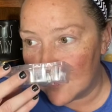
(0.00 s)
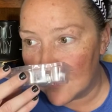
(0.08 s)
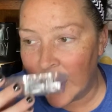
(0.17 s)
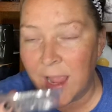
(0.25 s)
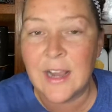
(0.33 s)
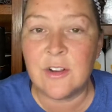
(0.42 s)

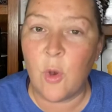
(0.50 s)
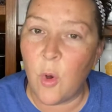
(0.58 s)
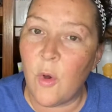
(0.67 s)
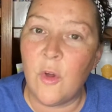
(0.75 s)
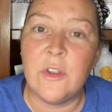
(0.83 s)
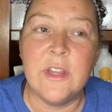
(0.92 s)
I'm
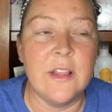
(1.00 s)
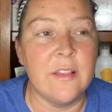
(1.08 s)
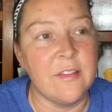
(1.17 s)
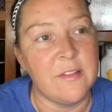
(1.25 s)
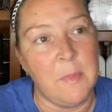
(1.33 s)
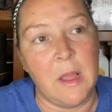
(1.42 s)
cold. It
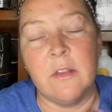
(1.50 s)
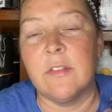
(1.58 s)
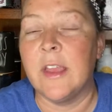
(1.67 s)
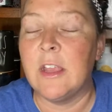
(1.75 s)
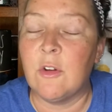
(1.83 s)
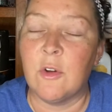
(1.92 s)
smells
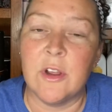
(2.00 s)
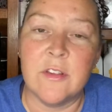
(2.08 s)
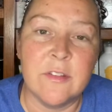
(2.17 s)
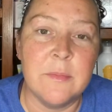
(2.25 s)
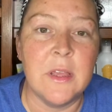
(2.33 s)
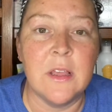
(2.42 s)
like
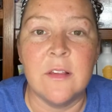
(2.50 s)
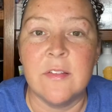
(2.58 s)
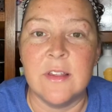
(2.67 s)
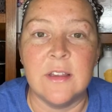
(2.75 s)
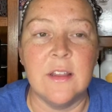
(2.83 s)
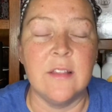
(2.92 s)
Christmas,
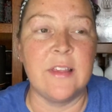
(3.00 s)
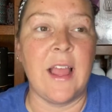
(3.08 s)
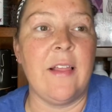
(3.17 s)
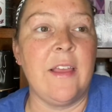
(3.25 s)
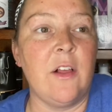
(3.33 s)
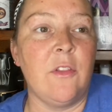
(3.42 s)
and it's
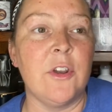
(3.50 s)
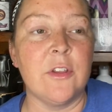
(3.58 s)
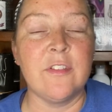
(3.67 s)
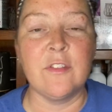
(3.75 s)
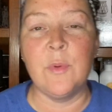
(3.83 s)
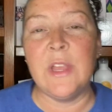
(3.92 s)
got like a little
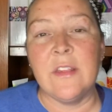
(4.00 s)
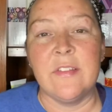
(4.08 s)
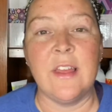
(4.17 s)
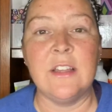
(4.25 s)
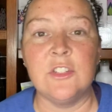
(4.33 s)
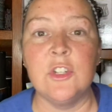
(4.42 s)
sweet
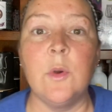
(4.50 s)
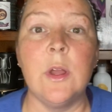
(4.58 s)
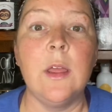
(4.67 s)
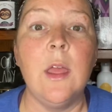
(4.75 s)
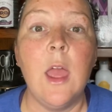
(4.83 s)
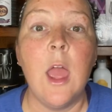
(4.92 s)
scent to
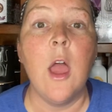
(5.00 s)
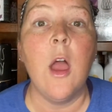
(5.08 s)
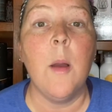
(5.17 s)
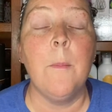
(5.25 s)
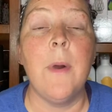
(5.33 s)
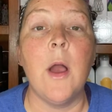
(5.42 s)
it.
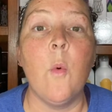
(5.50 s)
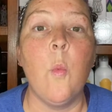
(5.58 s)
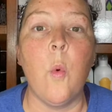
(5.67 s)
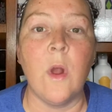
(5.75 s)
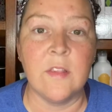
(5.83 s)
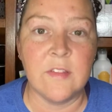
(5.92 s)
But
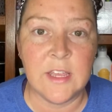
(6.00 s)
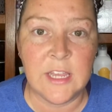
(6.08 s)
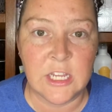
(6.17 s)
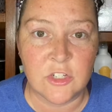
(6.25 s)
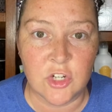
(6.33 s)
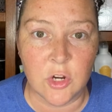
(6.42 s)
once it
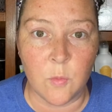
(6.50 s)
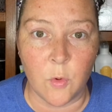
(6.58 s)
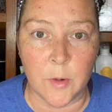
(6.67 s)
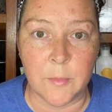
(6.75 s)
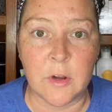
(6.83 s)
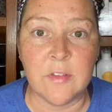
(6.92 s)
hits your
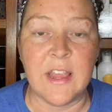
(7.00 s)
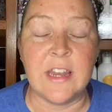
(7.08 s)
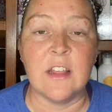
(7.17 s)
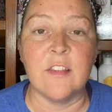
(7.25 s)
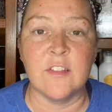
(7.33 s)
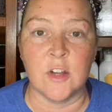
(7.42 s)
warmers and
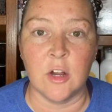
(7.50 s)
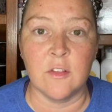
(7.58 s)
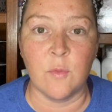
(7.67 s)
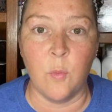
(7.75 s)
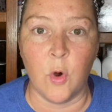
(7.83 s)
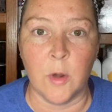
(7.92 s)
it
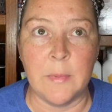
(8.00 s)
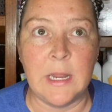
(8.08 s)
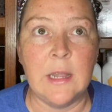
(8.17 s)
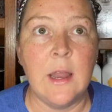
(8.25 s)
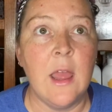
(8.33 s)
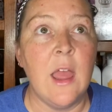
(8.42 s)
starts
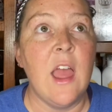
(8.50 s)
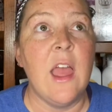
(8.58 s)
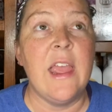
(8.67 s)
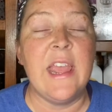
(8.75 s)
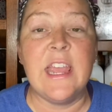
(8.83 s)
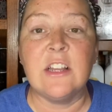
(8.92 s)
warming,
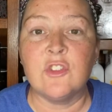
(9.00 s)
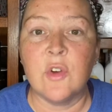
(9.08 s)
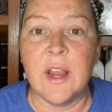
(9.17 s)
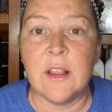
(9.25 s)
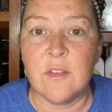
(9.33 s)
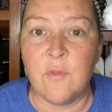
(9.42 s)
it
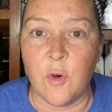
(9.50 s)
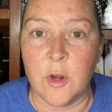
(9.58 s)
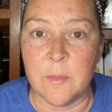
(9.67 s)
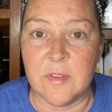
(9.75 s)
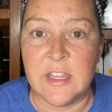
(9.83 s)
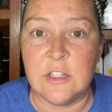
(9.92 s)

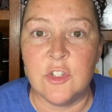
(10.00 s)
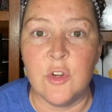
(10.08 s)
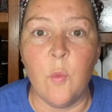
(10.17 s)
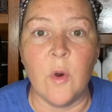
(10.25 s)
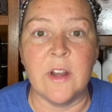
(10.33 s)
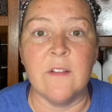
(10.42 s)
transforms into
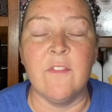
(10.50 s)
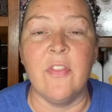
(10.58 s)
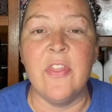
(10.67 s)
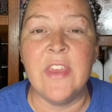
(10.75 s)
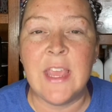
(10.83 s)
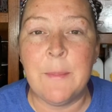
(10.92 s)
one
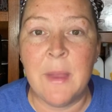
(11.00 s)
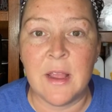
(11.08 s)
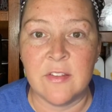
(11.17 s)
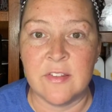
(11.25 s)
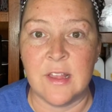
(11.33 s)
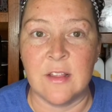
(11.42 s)
of the
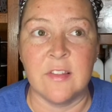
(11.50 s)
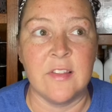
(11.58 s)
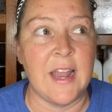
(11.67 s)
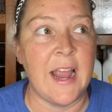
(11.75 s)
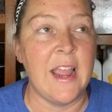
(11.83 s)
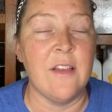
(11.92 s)
best scents
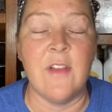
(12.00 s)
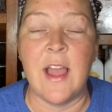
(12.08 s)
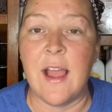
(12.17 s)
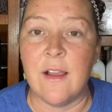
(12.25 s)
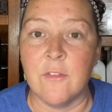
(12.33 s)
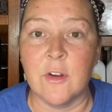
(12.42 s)
that I have
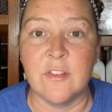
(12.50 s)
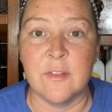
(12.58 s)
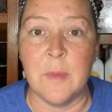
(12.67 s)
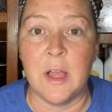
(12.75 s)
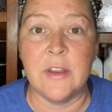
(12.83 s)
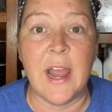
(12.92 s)
ever
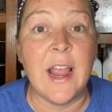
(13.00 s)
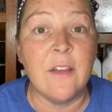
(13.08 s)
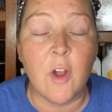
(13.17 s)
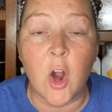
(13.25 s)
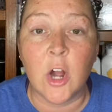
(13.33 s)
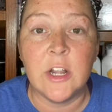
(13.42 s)
smelled. I
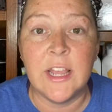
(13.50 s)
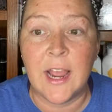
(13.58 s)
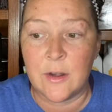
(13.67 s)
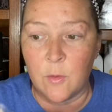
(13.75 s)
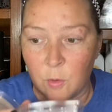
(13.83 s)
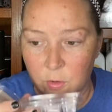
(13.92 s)
have already
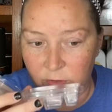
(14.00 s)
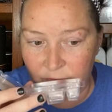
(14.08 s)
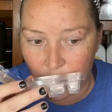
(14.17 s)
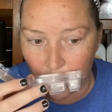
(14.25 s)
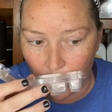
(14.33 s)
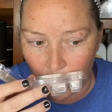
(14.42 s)
got to order
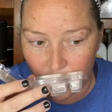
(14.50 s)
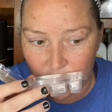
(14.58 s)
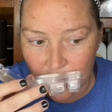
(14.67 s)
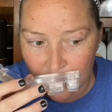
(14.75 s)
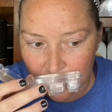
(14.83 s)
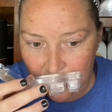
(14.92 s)
some more of
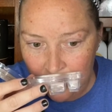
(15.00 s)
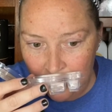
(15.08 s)
this.